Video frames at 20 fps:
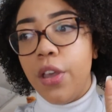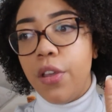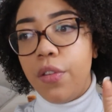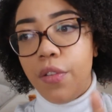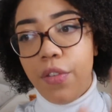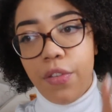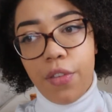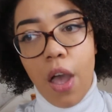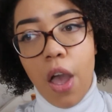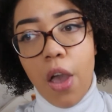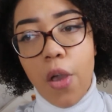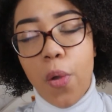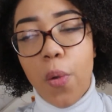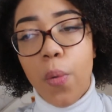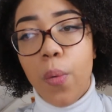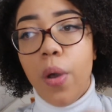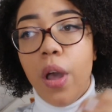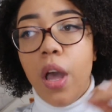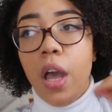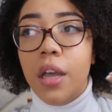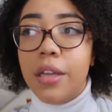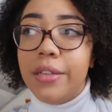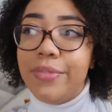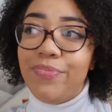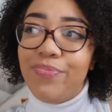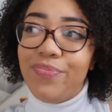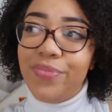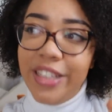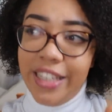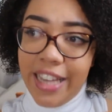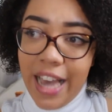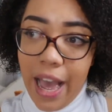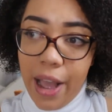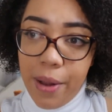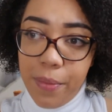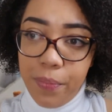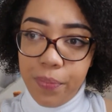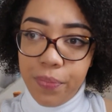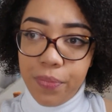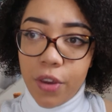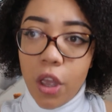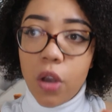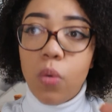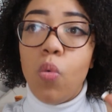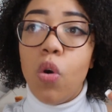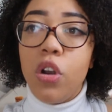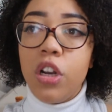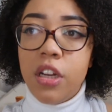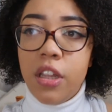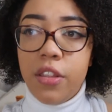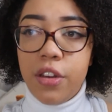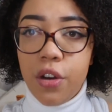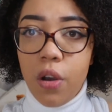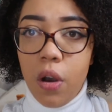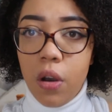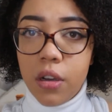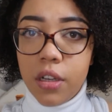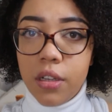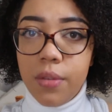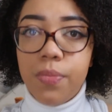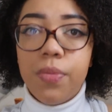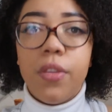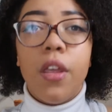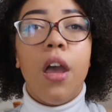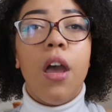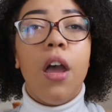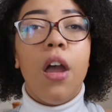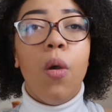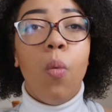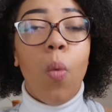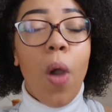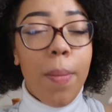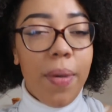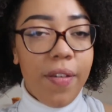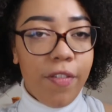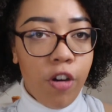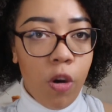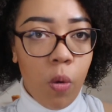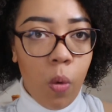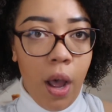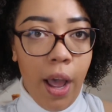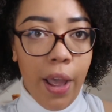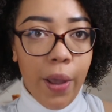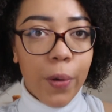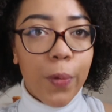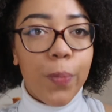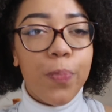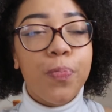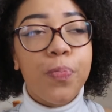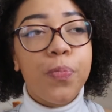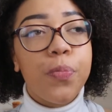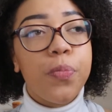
So yeah, want another dog, won't be for a while